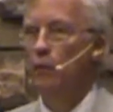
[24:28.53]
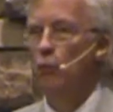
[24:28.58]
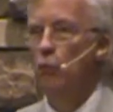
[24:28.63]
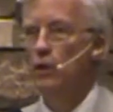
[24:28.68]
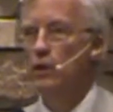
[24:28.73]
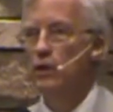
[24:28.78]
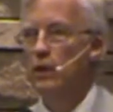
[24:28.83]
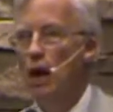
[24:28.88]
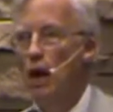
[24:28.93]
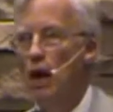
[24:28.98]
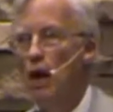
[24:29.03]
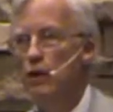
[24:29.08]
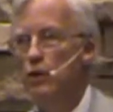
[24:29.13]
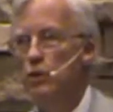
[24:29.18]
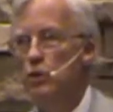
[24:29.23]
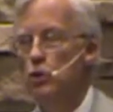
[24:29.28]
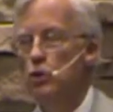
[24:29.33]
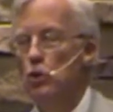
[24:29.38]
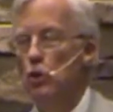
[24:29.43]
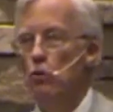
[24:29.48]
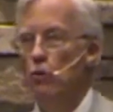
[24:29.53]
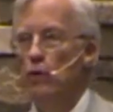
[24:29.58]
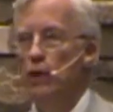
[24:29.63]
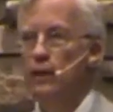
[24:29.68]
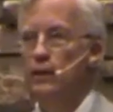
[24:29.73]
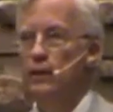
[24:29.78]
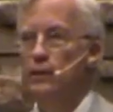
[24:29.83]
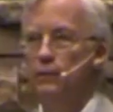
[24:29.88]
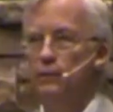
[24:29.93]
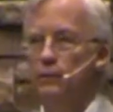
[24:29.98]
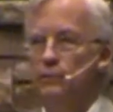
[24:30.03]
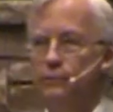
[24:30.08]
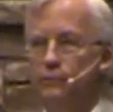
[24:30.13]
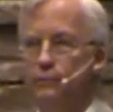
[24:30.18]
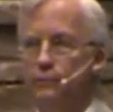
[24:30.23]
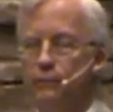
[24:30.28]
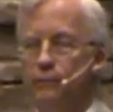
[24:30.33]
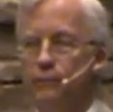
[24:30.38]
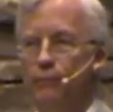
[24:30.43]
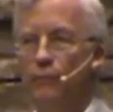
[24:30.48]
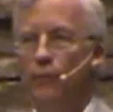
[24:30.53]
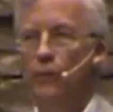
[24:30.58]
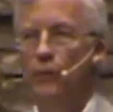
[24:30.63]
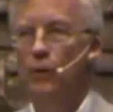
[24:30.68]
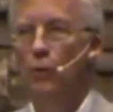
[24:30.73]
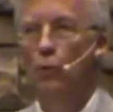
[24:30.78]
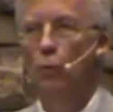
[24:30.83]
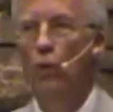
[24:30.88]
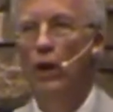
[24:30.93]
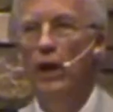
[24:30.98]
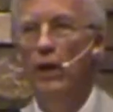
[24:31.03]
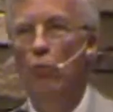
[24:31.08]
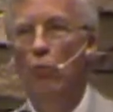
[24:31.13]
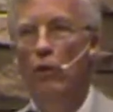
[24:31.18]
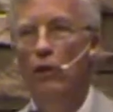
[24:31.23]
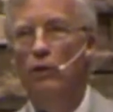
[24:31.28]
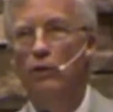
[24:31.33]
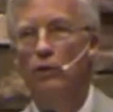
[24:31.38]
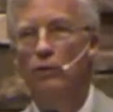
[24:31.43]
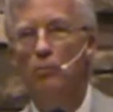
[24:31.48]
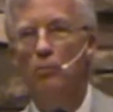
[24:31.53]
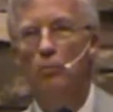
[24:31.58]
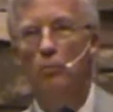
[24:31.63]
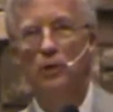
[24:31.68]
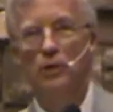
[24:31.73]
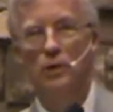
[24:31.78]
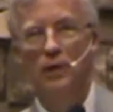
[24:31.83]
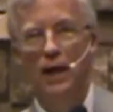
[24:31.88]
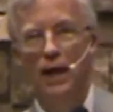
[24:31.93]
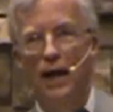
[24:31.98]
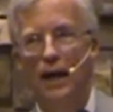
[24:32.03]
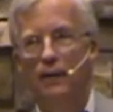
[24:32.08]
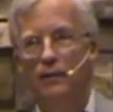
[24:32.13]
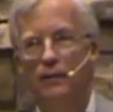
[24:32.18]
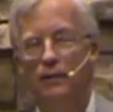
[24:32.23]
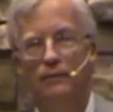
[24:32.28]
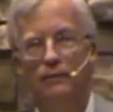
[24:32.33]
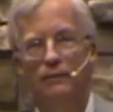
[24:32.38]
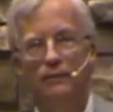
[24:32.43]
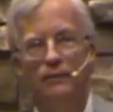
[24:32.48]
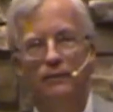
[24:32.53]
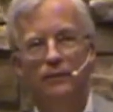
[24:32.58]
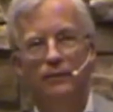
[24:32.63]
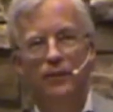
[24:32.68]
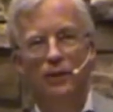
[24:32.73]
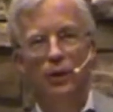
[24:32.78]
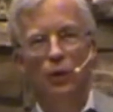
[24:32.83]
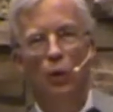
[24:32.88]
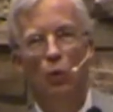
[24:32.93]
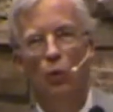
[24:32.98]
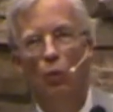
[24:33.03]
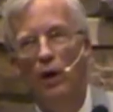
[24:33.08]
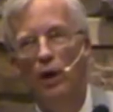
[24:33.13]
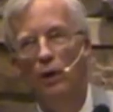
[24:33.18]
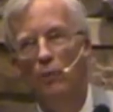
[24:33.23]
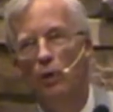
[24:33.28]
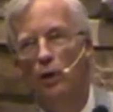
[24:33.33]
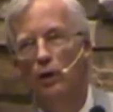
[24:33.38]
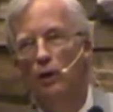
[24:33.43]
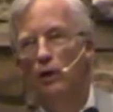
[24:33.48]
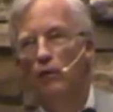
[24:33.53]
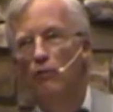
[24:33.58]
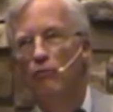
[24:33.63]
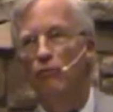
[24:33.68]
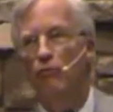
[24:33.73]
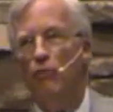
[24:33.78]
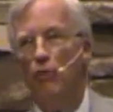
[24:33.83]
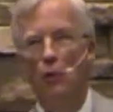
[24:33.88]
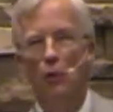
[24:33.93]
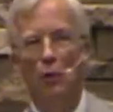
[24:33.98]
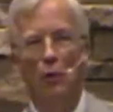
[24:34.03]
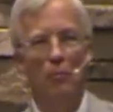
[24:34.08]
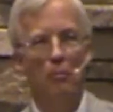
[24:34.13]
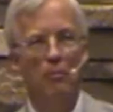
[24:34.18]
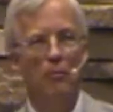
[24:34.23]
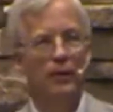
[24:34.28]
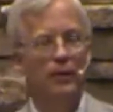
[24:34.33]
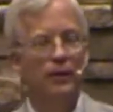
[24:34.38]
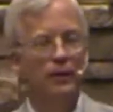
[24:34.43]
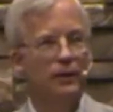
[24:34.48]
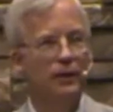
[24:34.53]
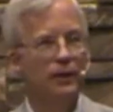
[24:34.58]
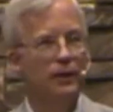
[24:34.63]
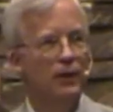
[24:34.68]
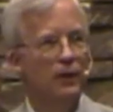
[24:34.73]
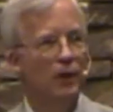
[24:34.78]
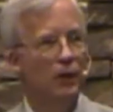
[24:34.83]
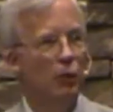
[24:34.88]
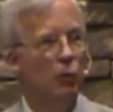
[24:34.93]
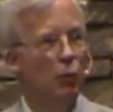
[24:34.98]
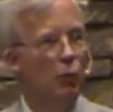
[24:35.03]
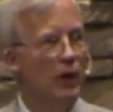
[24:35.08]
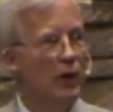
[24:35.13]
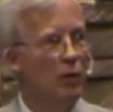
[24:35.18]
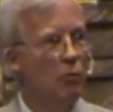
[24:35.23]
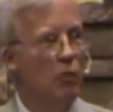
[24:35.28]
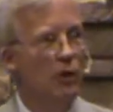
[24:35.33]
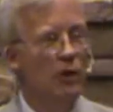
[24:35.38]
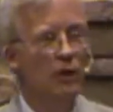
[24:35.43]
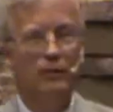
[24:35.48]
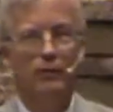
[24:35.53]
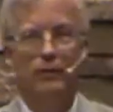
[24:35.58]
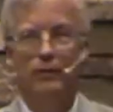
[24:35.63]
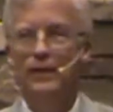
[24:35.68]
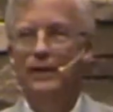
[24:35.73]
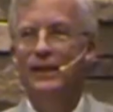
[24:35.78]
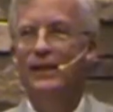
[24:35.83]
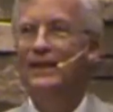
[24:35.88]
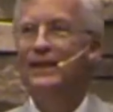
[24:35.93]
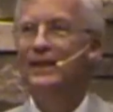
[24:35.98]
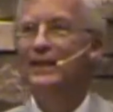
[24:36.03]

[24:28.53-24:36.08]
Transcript: What God has joined, we will protect. We will affirm. We will